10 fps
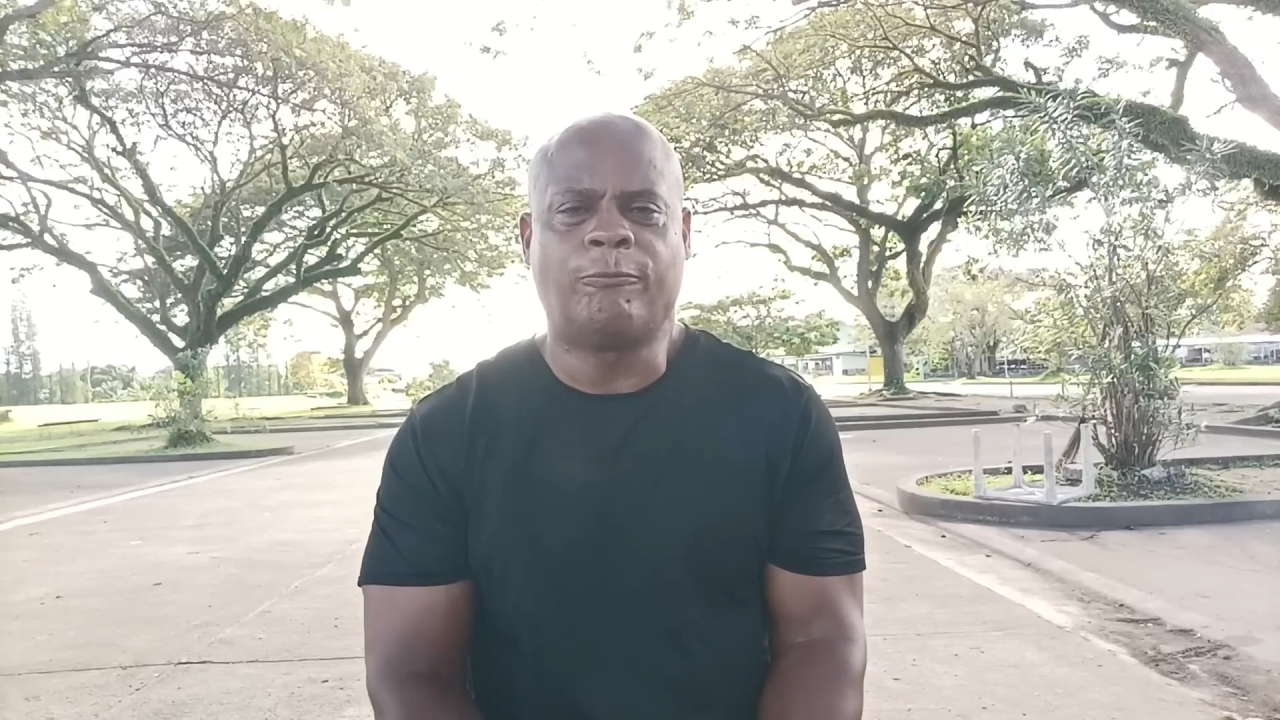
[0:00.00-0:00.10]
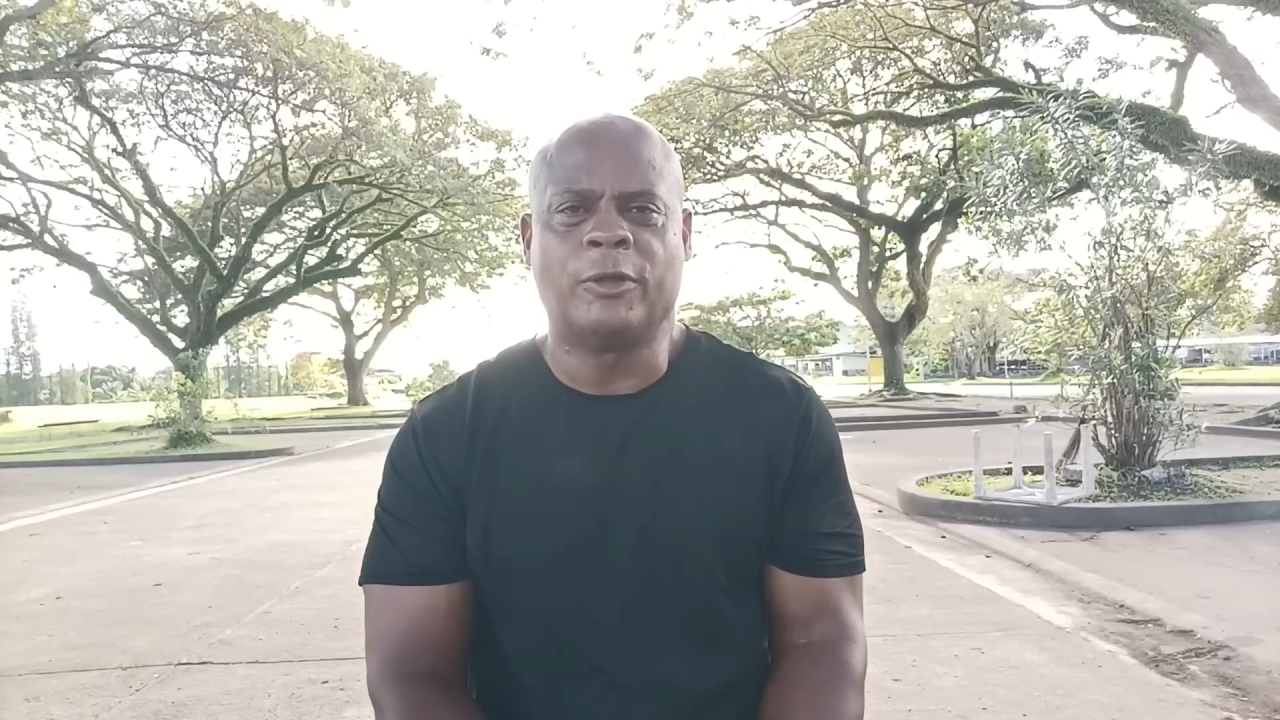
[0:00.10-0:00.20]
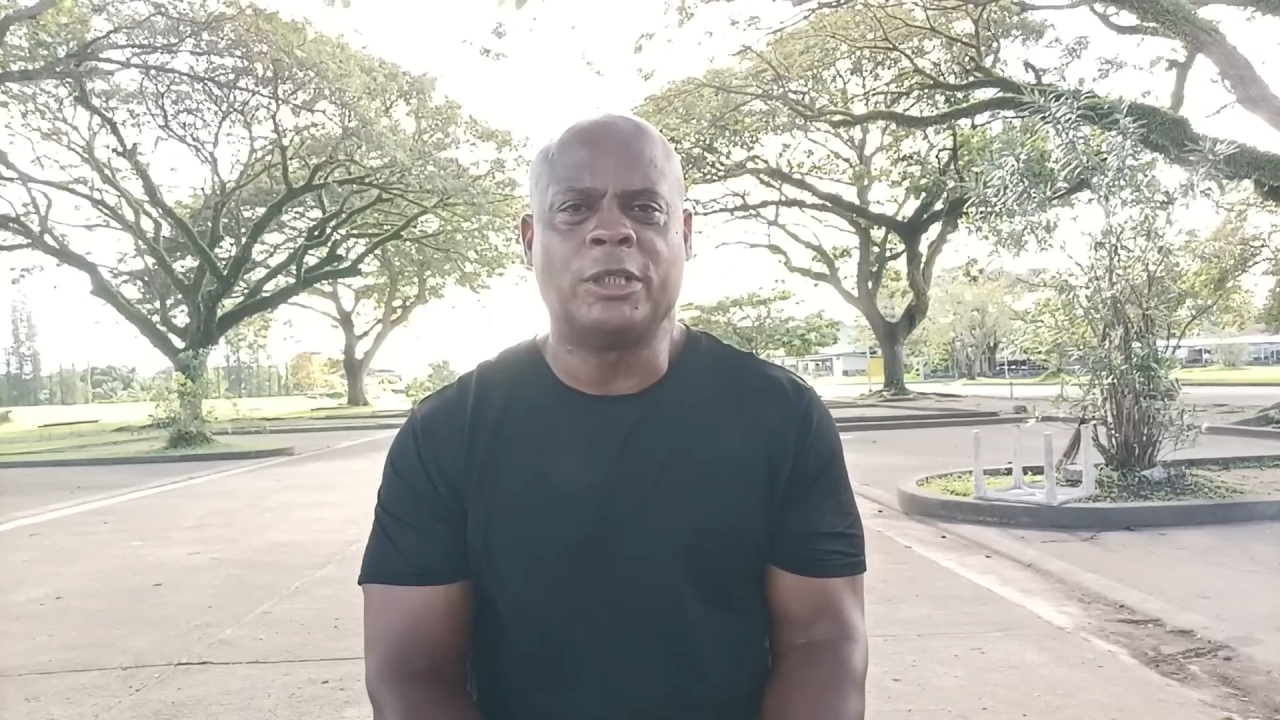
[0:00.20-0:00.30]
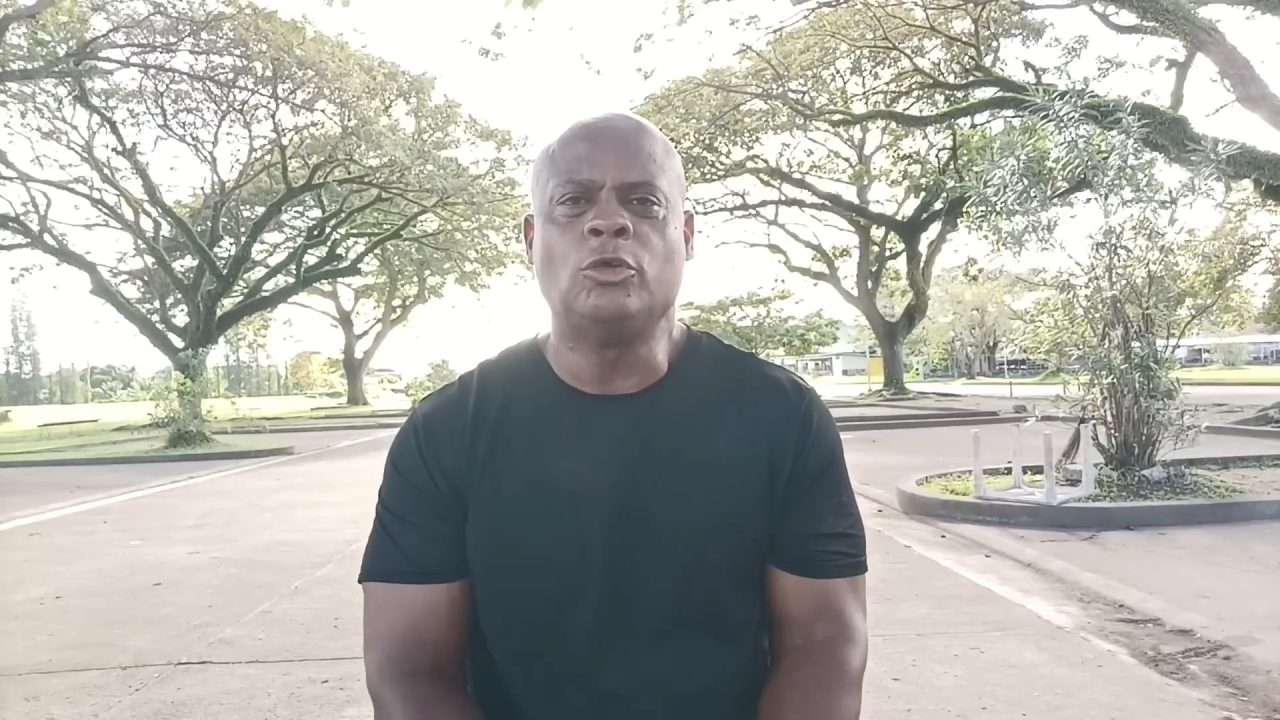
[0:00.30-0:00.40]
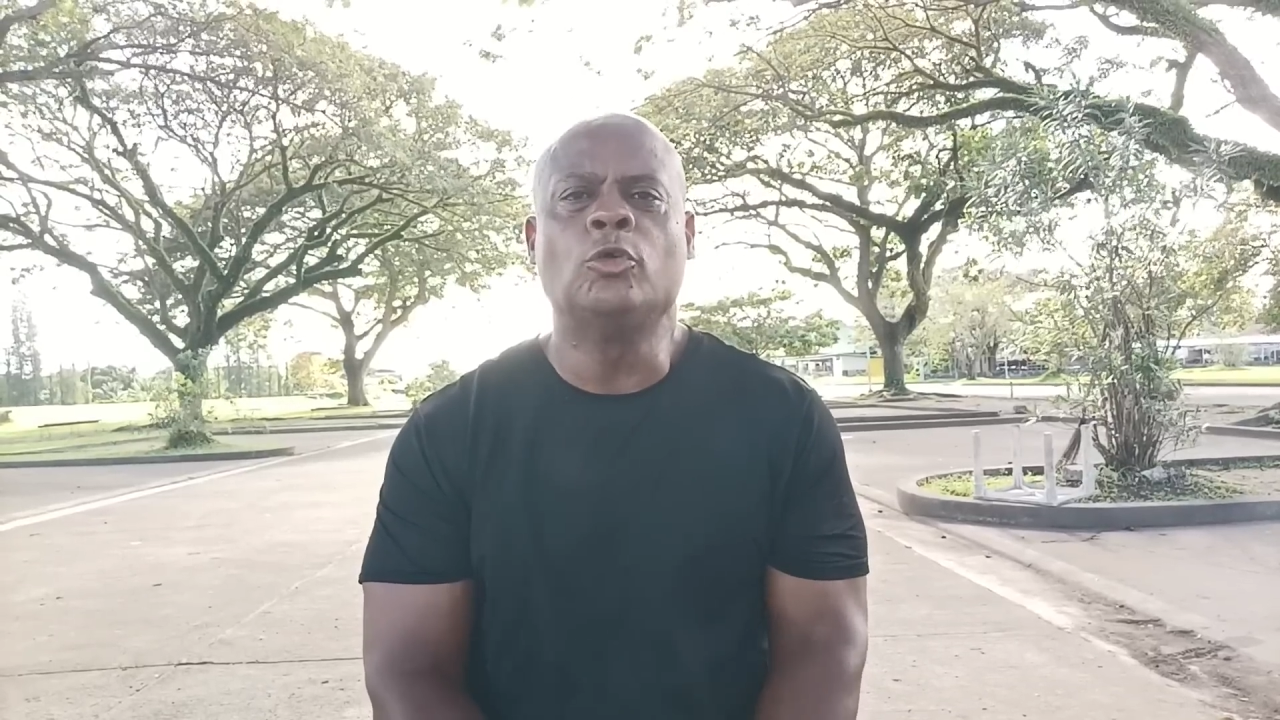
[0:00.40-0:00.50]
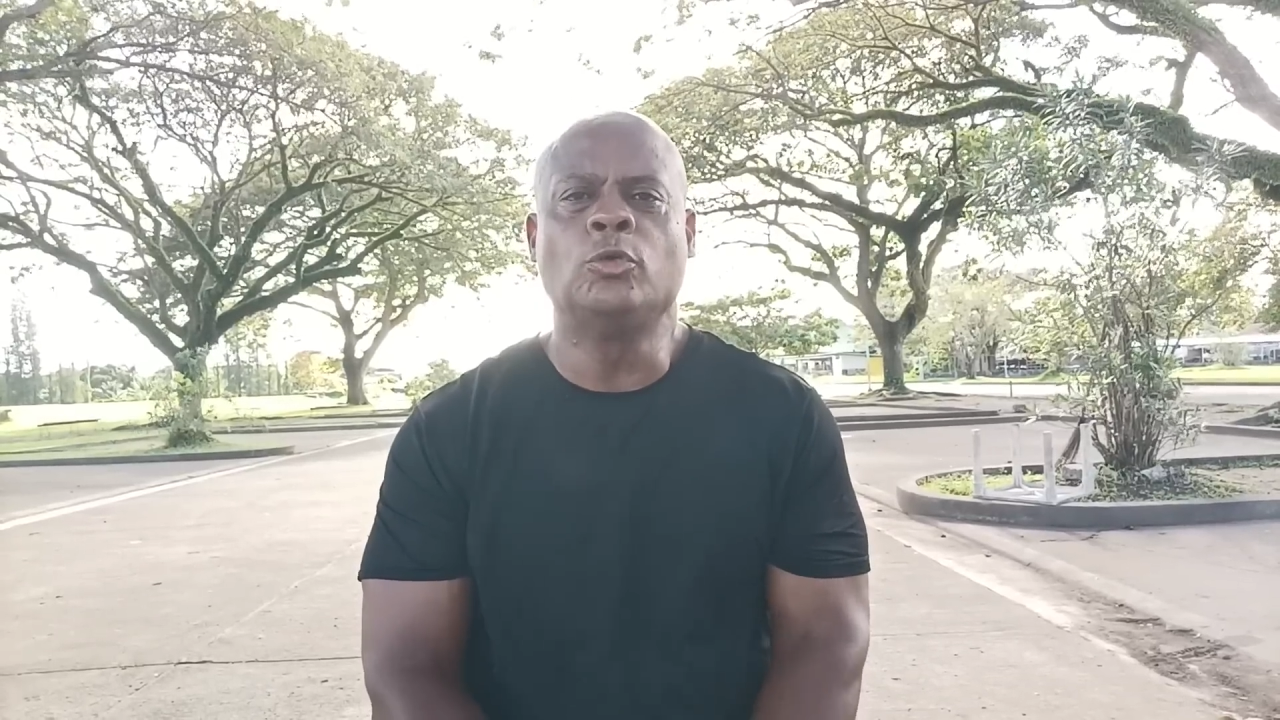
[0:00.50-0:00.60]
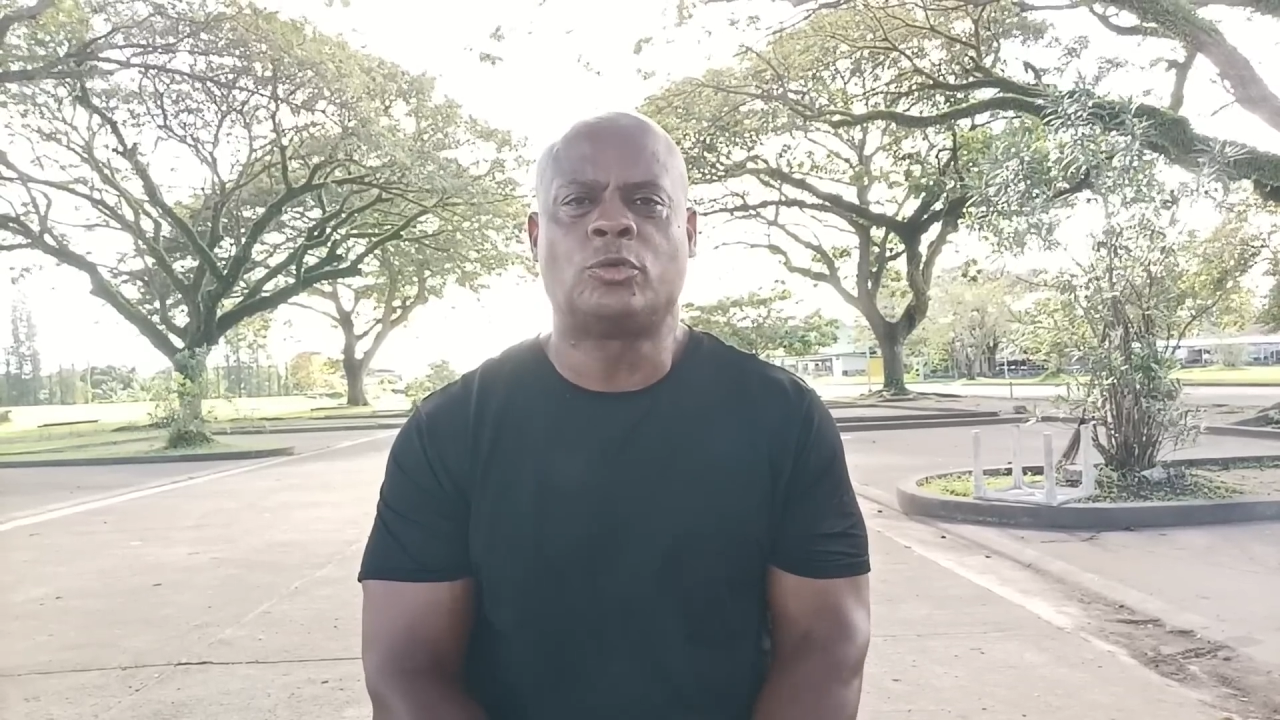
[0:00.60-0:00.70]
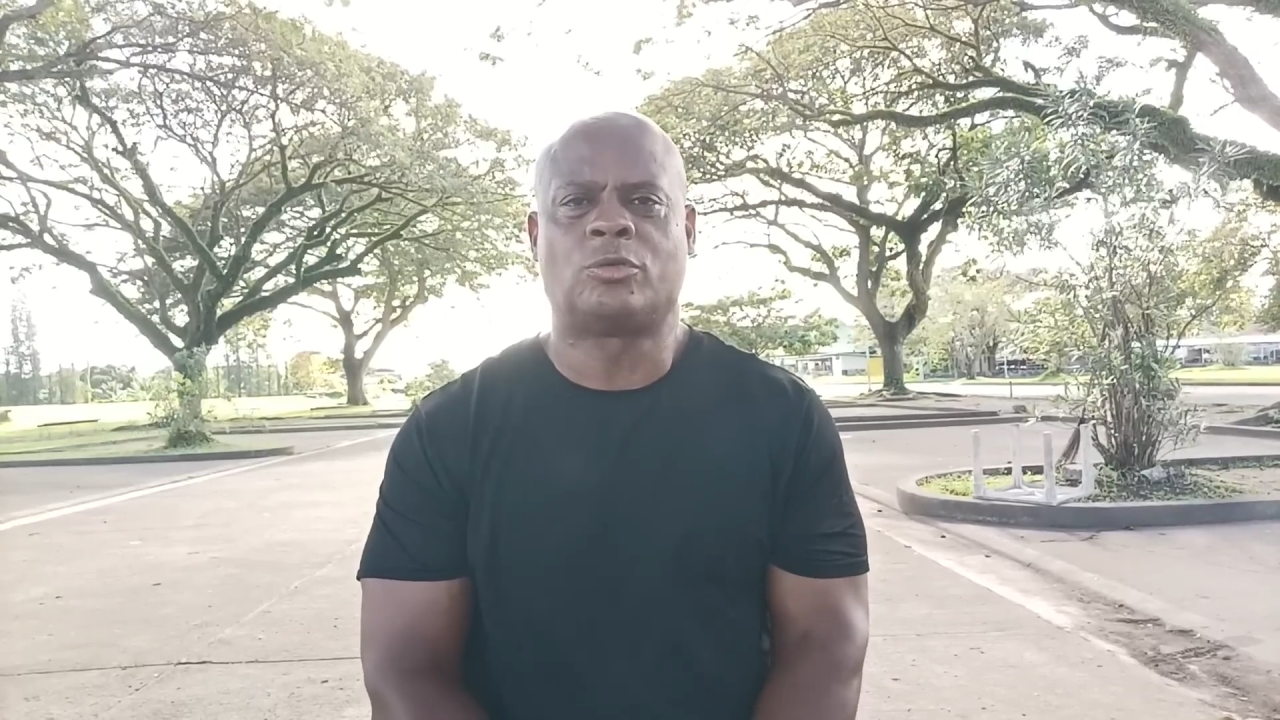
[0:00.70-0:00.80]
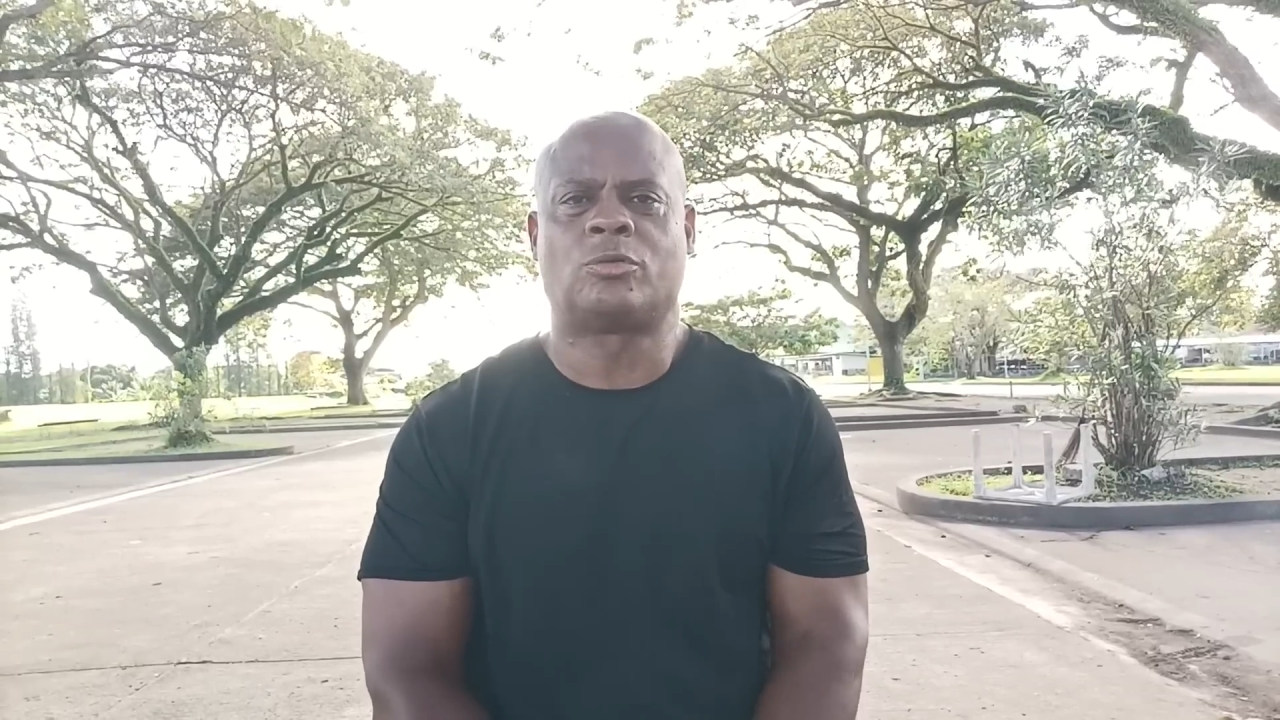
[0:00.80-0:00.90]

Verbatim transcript: for you